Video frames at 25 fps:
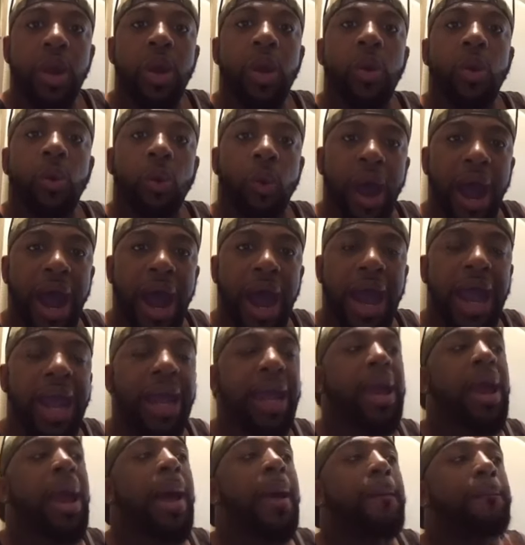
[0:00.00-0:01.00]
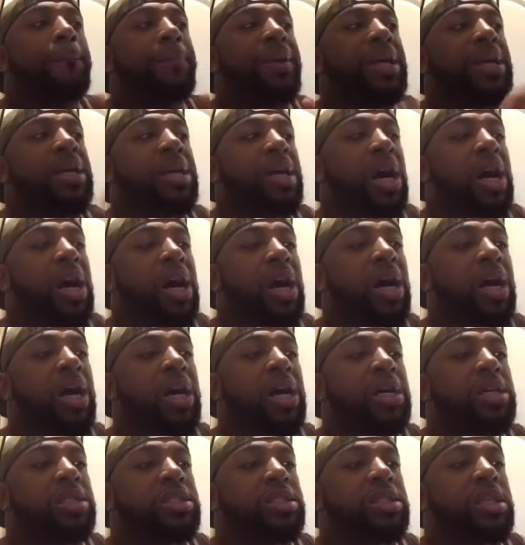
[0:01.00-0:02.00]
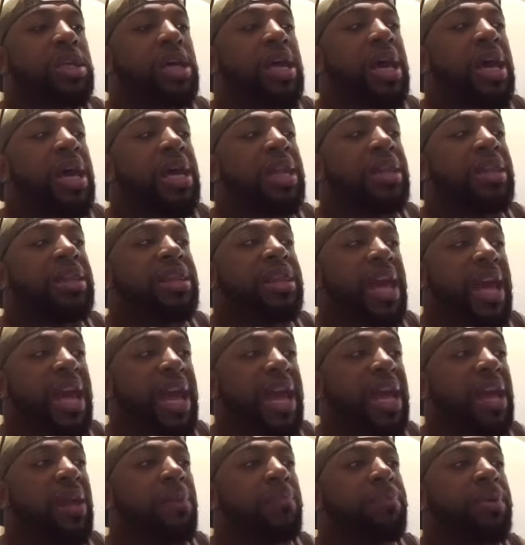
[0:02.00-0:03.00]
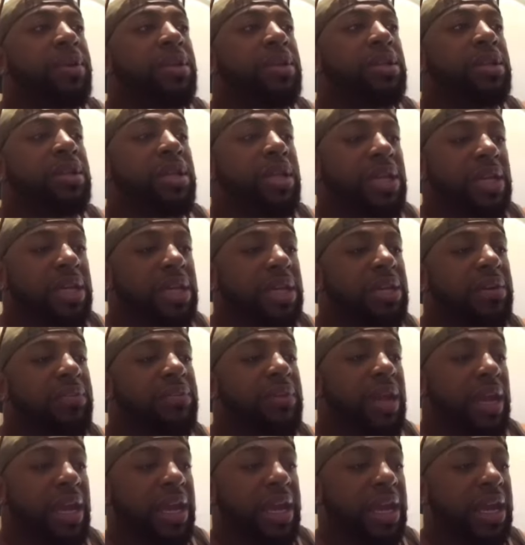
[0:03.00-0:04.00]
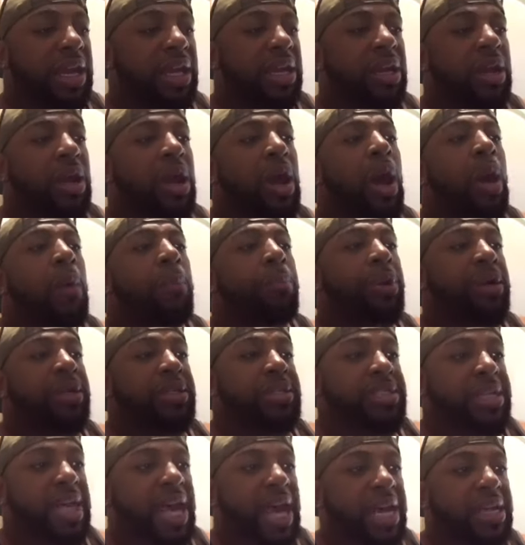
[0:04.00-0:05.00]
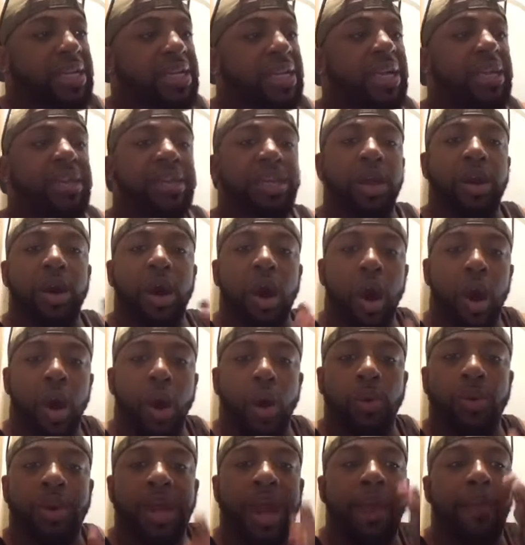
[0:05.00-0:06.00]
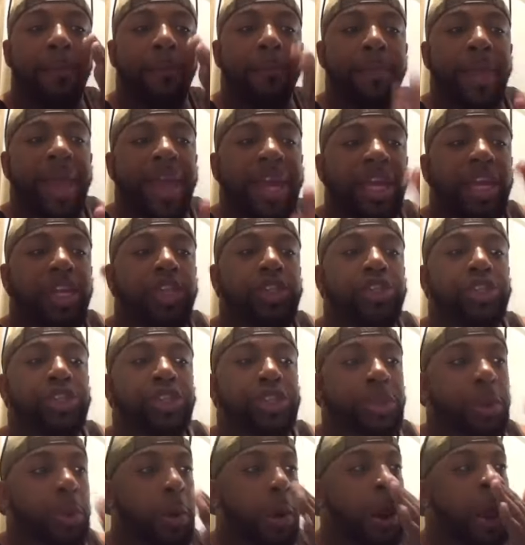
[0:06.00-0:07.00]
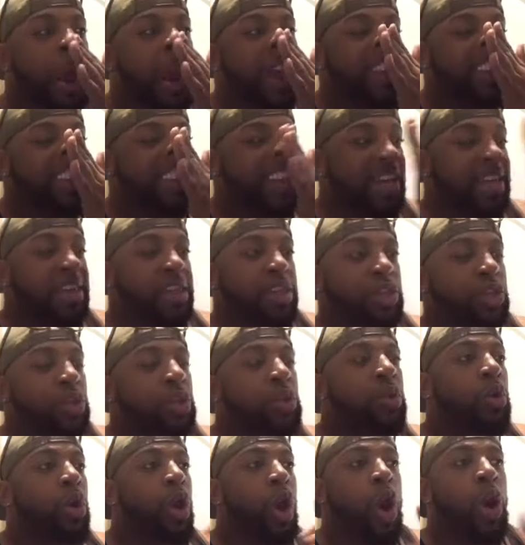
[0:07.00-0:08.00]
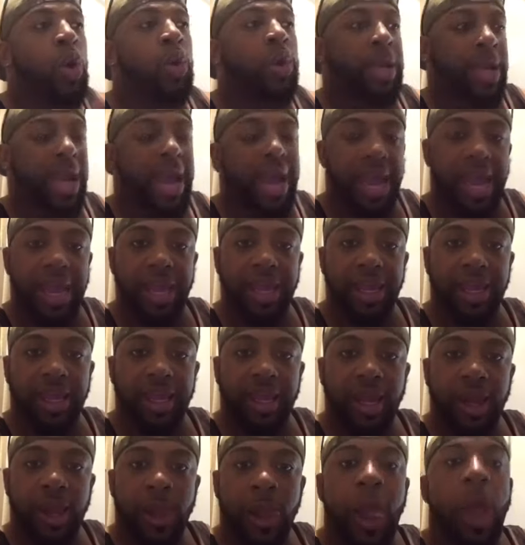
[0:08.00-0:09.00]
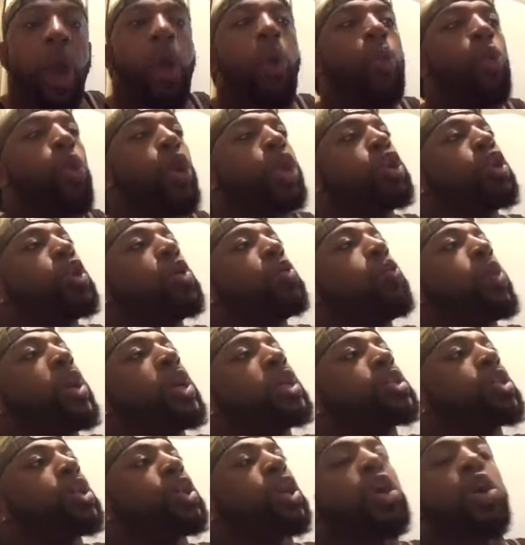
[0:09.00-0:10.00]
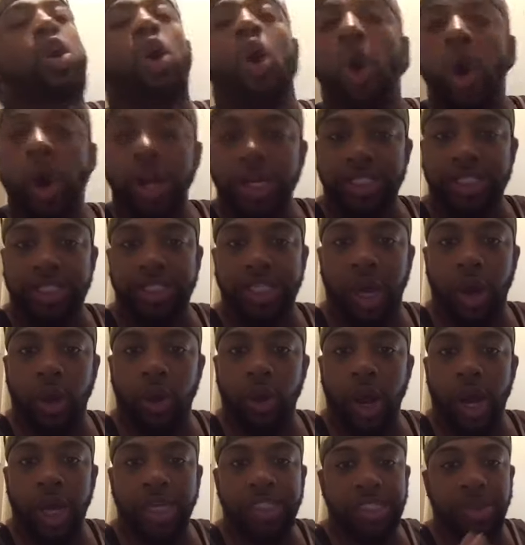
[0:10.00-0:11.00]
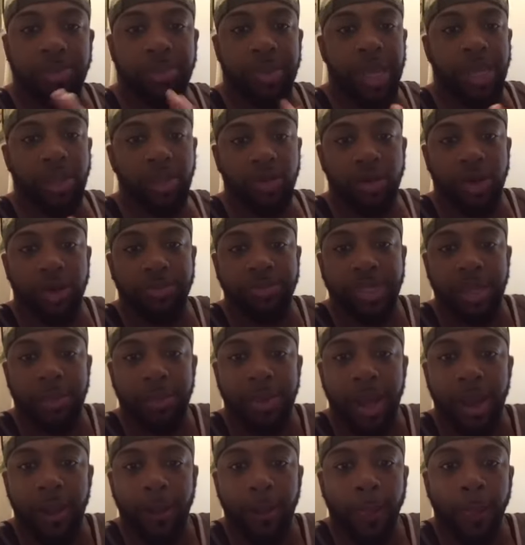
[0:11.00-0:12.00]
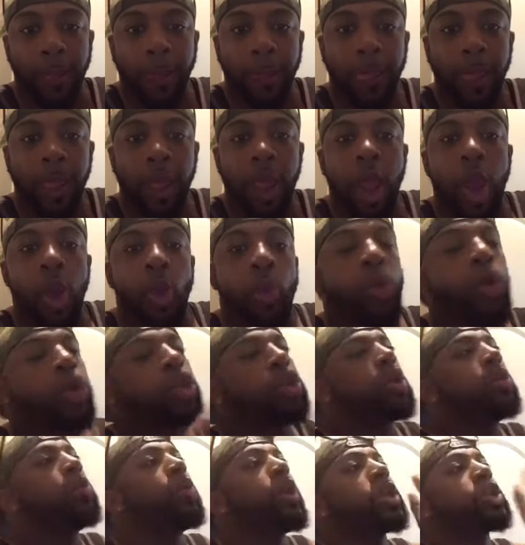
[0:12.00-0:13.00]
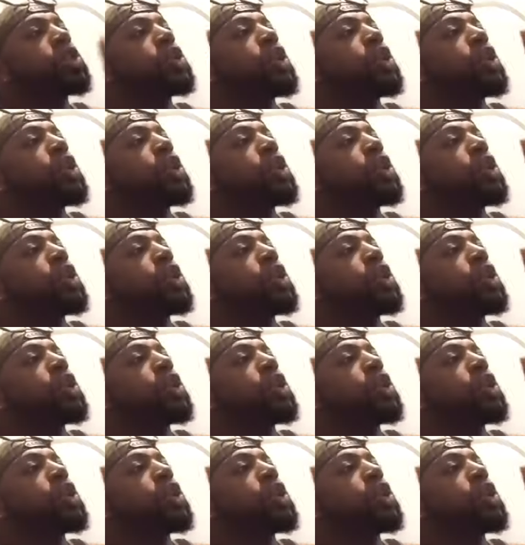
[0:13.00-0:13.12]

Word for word: Why? Because they believed in protecting their own and making sure that you were okay. When you went to the corner store, Auntie Pat, you know I'm talking about. When you went to